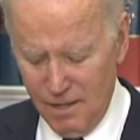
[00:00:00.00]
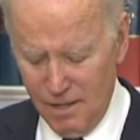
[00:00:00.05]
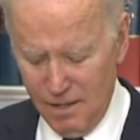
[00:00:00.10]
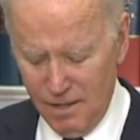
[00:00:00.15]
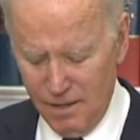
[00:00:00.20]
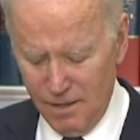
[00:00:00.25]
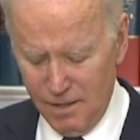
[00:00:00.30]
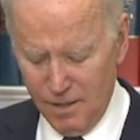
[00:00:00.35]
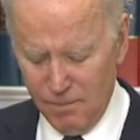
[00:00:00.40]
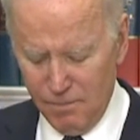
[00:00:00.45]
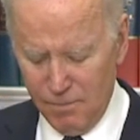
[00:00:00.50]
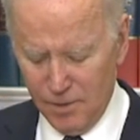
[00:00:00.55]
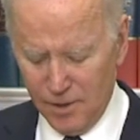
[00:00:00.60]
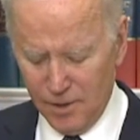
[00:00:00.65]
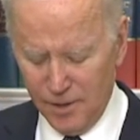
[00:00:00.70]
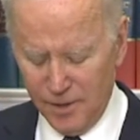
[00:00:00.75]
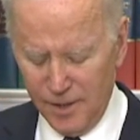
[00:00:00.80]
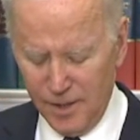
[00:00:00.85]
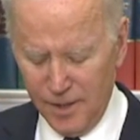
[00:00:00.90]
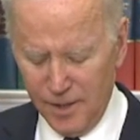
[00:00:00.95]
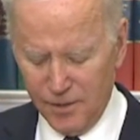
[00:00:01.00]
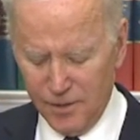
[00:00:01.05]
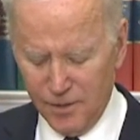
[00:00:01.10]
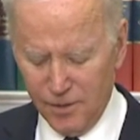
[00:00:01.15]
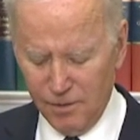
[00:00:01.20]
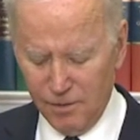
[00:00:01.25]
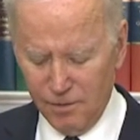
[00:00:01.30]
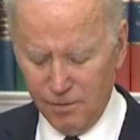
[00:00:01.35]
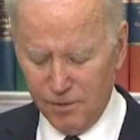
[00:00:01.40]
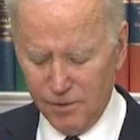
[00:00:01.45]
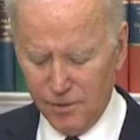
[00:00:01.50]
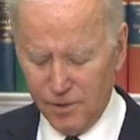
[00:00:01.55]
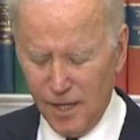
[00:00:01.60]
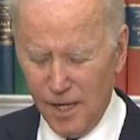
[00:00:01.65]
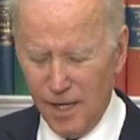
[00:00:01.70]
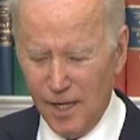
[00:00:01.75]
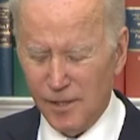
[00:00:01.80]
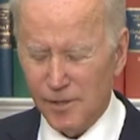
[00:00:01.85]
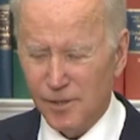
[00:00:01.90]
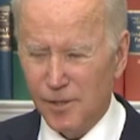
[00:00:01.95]
the ability to
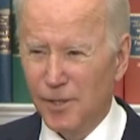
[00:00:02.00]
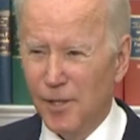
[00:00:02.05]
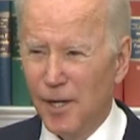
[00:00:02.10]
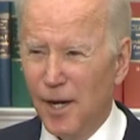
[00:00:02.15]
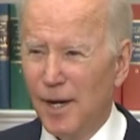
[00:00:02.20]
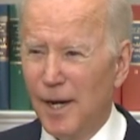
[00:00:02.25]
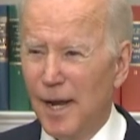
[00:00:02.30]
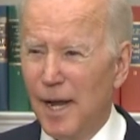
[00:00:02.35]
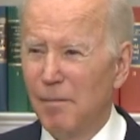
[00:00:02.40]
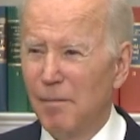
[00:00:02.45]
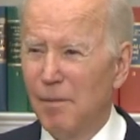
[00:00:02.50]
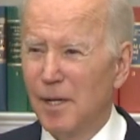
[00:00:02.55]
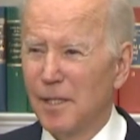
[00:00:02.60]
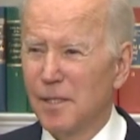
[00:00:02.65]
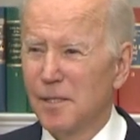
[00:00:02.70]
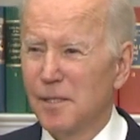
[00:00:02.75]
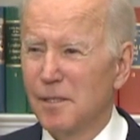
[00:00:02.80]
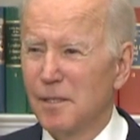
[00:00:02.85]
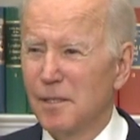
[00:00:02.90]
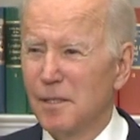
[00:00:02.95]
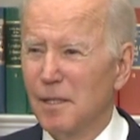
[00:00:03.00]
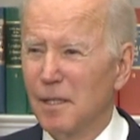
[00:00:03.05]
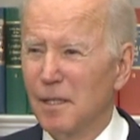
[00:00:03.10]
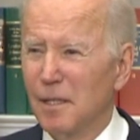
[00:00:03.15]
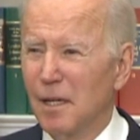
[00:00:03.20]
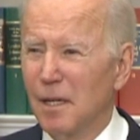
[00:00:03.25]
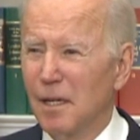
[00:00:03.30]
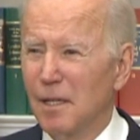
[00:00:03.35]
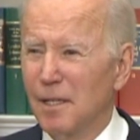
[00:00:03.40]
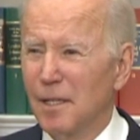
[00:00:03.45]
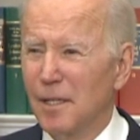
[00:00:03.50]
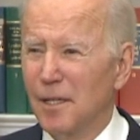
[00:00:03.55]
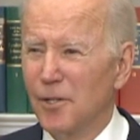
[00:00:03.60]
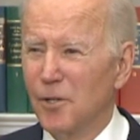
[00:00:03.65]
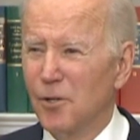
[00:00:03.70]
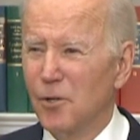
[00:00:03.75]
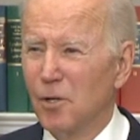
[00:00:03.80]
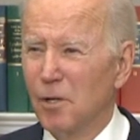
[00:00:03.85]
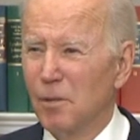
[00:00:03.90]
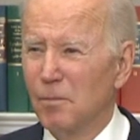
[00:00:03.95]
change the dynamics in
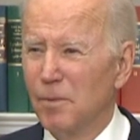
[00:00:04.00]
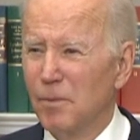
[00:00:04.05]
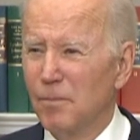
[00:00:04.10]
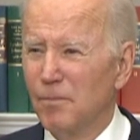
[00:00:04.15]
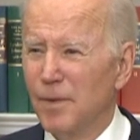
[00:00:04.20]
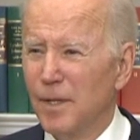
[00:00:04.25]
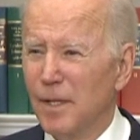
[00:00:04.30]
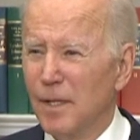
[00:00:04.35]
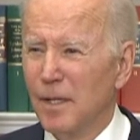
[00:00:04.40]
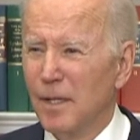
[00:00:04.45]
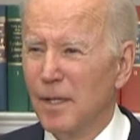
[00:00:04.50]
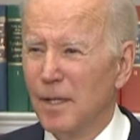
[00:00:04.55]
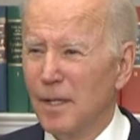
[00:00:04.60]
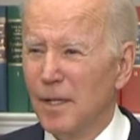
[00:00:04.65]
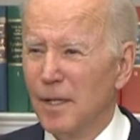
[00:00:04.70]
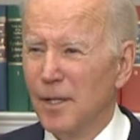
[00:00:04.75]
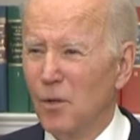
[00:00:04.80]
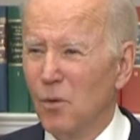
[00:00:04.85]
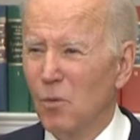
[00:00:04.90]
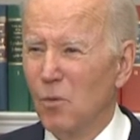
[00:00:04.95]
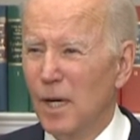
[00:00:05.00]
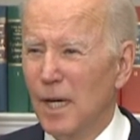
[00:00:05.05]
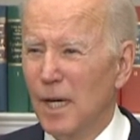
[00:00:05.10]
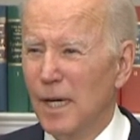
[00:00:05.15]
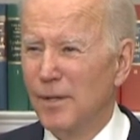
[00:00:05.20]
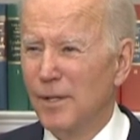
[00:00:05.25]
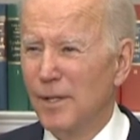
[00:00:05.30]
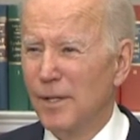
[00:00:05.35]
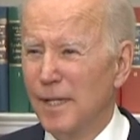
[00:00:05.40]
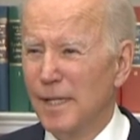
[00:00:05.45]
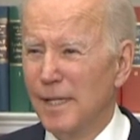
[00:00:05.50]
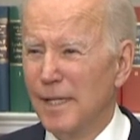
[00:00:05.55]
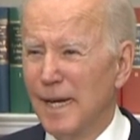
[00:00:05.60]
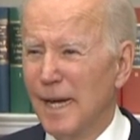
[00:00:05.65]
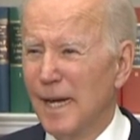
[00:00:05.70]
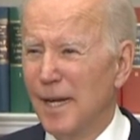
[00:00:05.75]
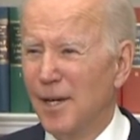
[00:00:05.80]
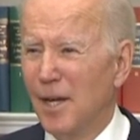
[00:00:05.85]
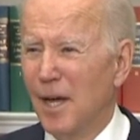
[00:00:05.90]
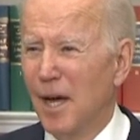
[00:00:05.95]
Europe in a way that he
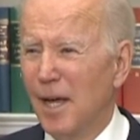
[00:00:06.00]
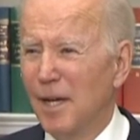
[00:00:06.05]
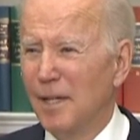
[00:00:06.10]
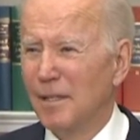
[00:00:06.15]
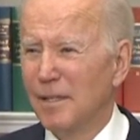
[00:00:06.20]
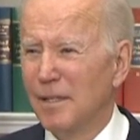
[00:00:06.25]
cannot.